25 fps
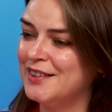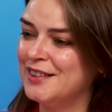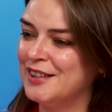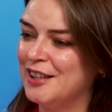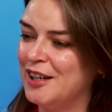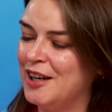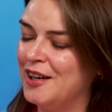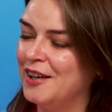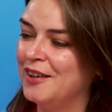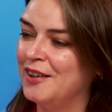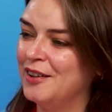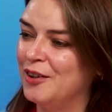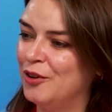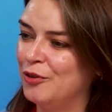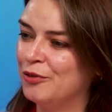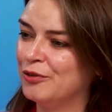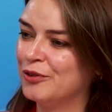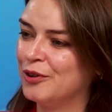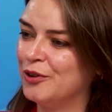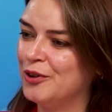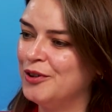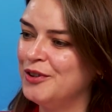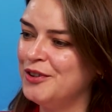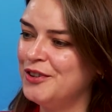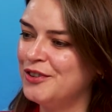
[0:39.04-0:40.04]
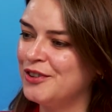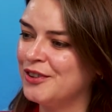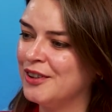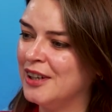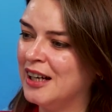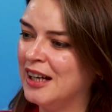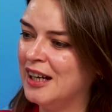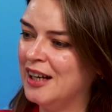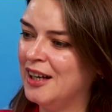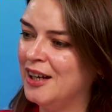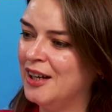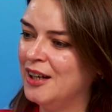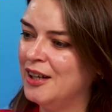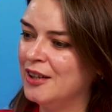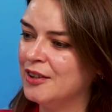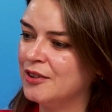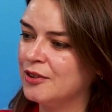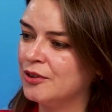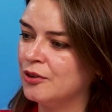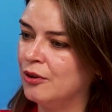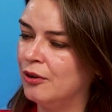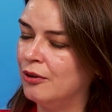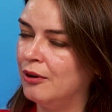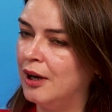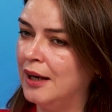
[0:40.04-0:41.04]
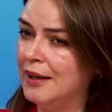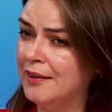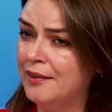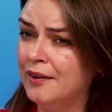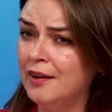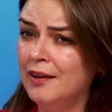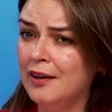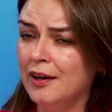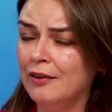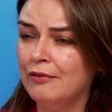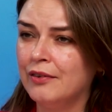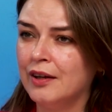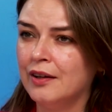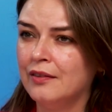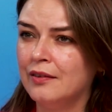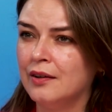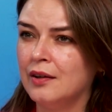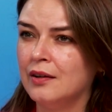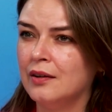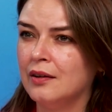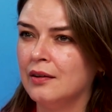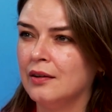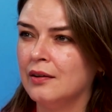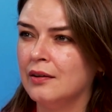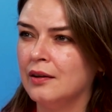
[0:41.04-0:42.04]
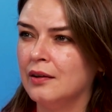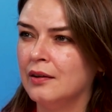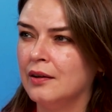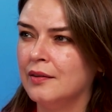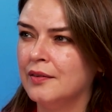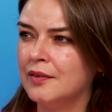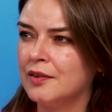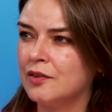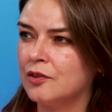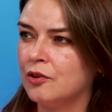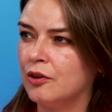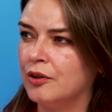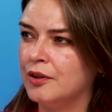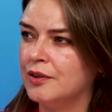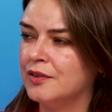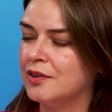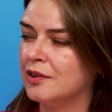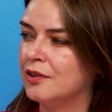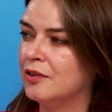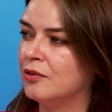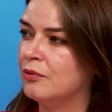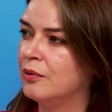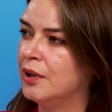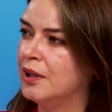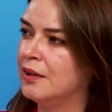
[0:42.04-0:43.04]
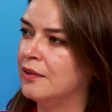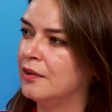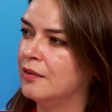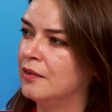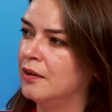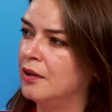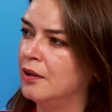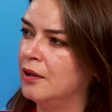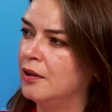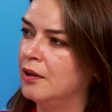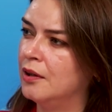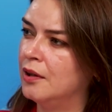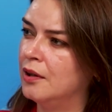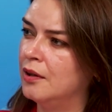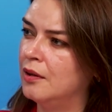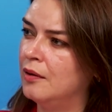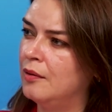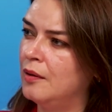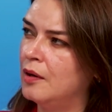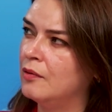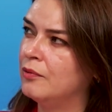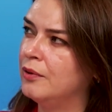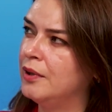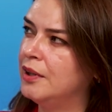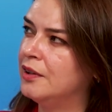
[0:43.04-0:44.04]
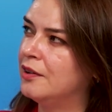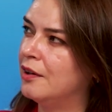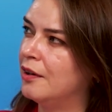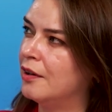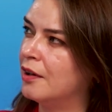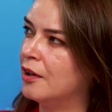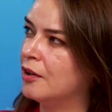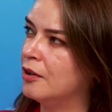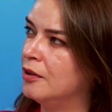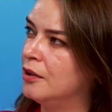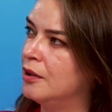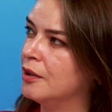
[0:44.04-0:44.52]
yes, uh, of course. So I think everything uh, started with the with a,